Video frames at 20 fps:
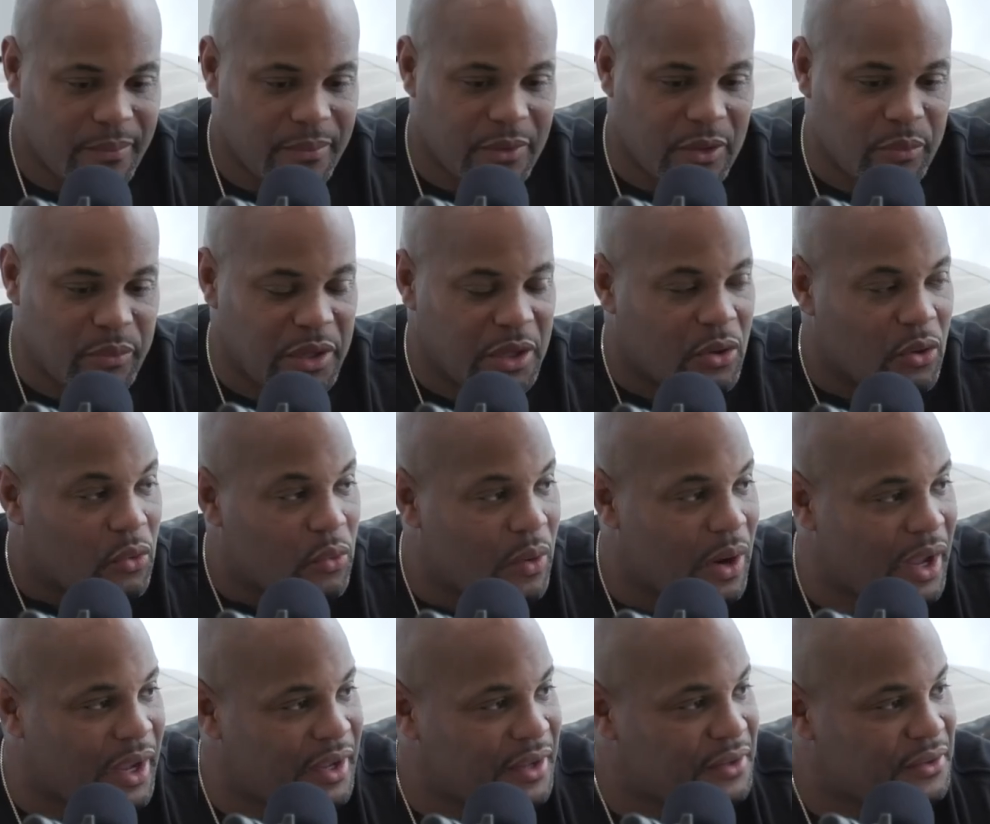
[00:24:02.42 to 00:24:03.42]
DeMeco
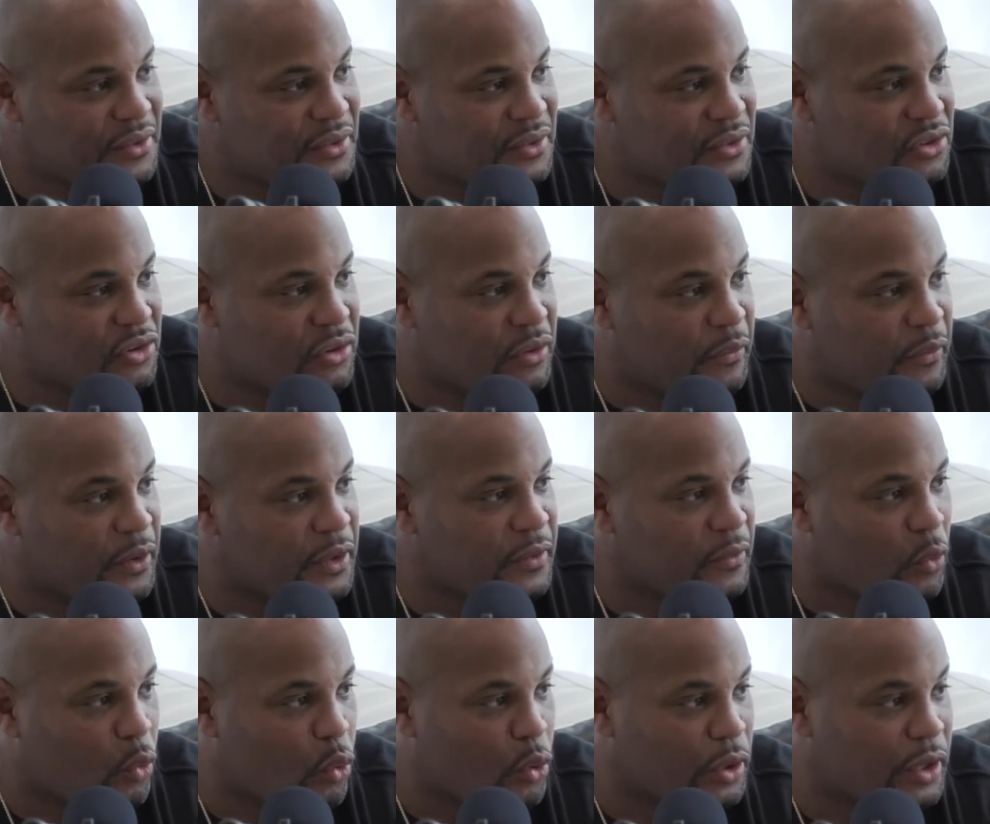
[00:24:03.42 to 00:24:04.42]
Ryans is your
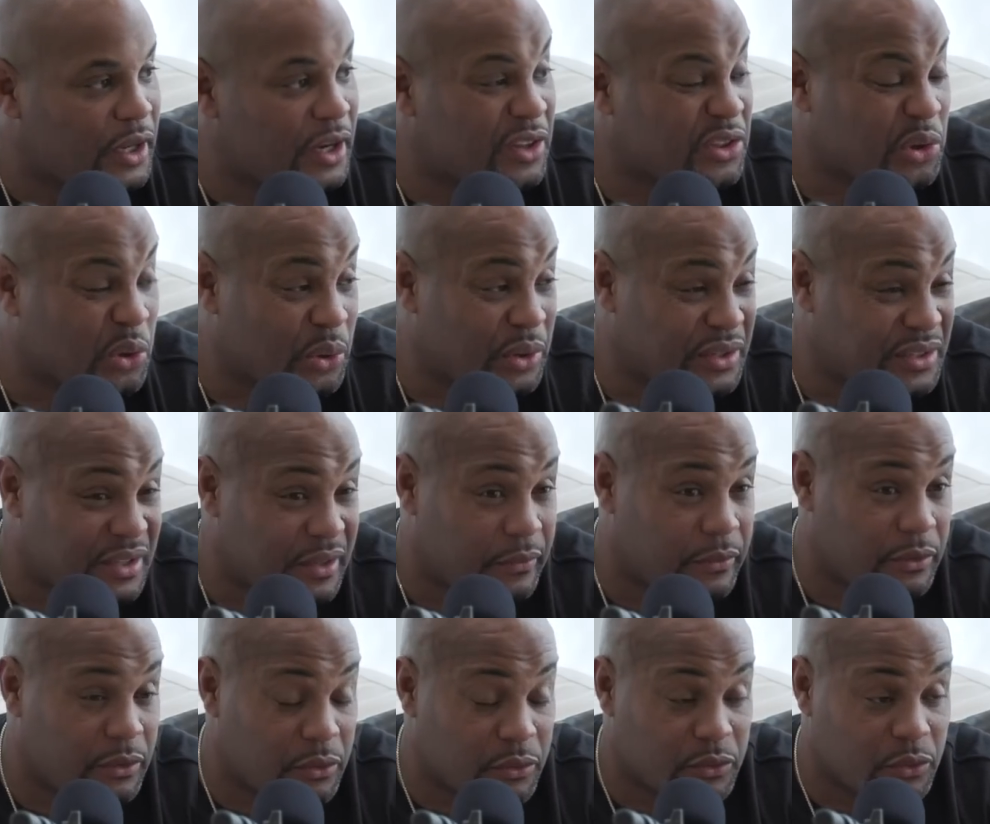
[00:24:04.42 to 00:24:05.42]
defensive coordinator,
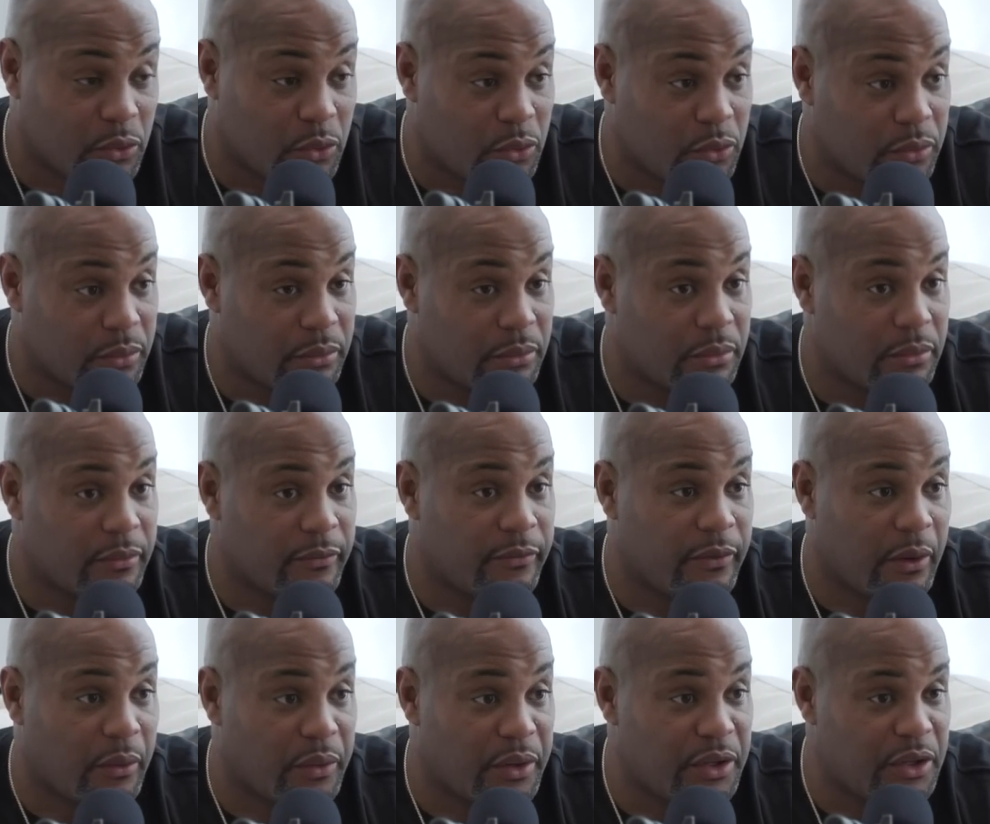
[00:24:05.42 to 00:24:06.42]
37 years old,
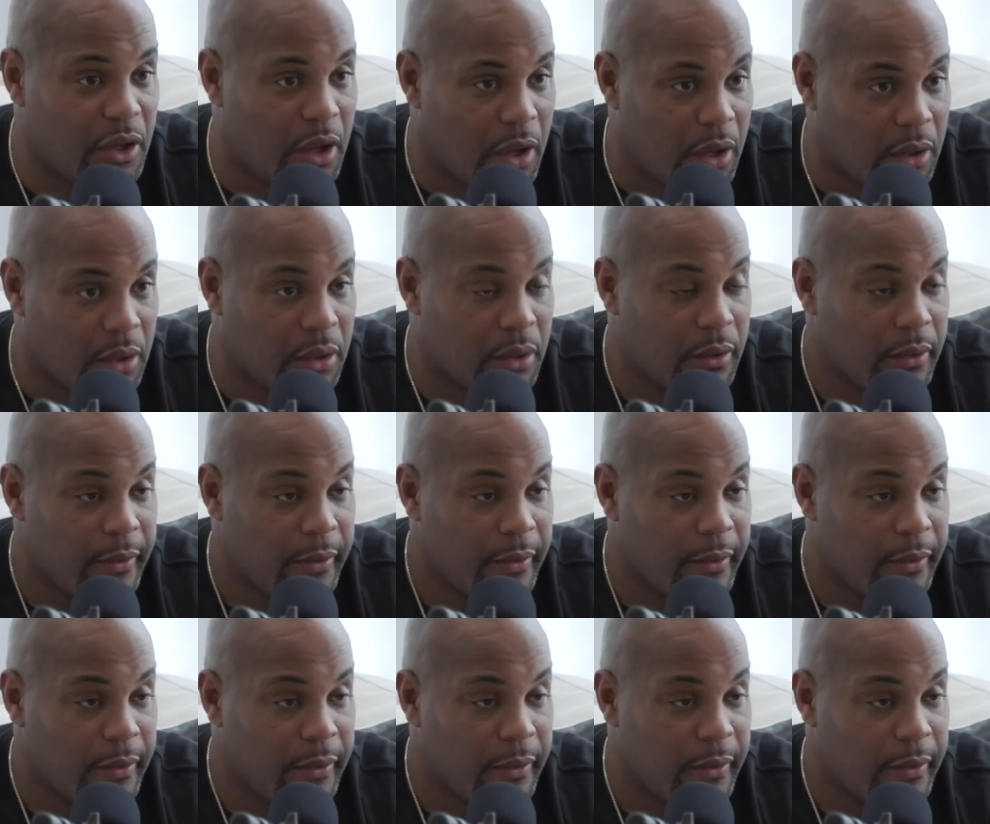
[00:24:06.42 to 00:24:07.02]
very young